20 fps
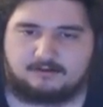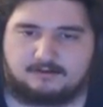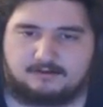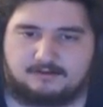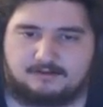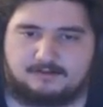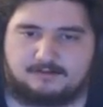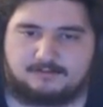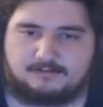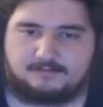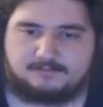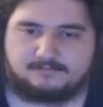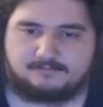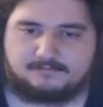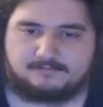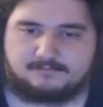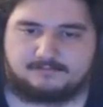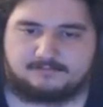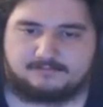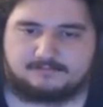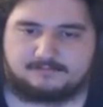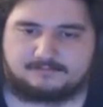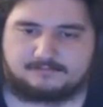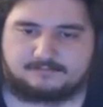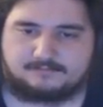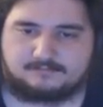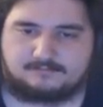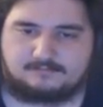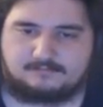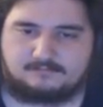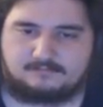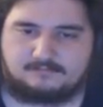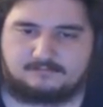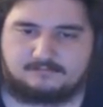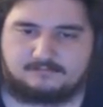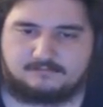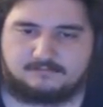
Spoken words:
No one is speaking in this clip.